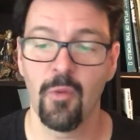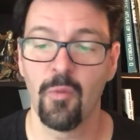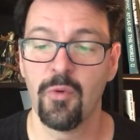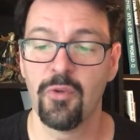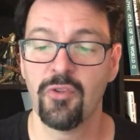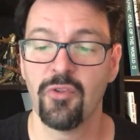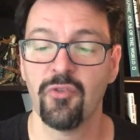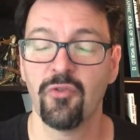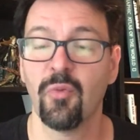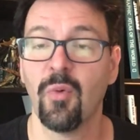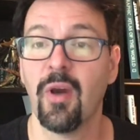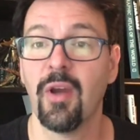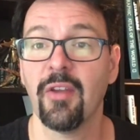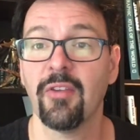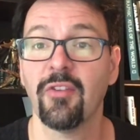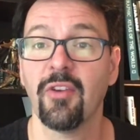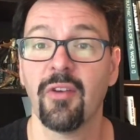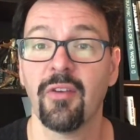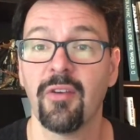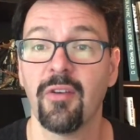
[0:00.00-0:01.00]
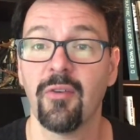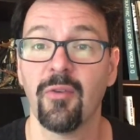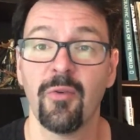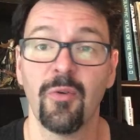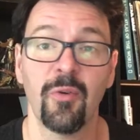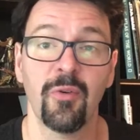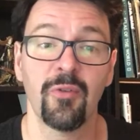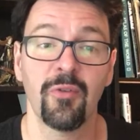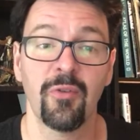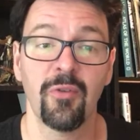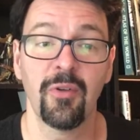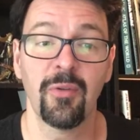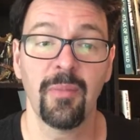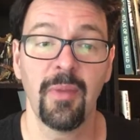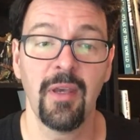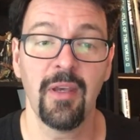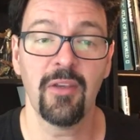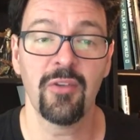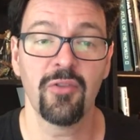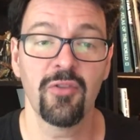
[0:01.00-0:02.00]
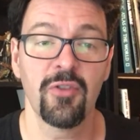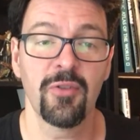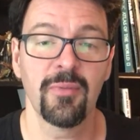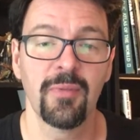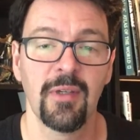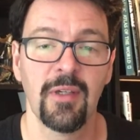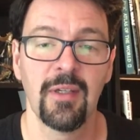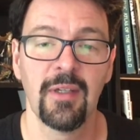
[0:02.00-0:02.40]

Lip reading: which is why it's on the Heroic Tourney page.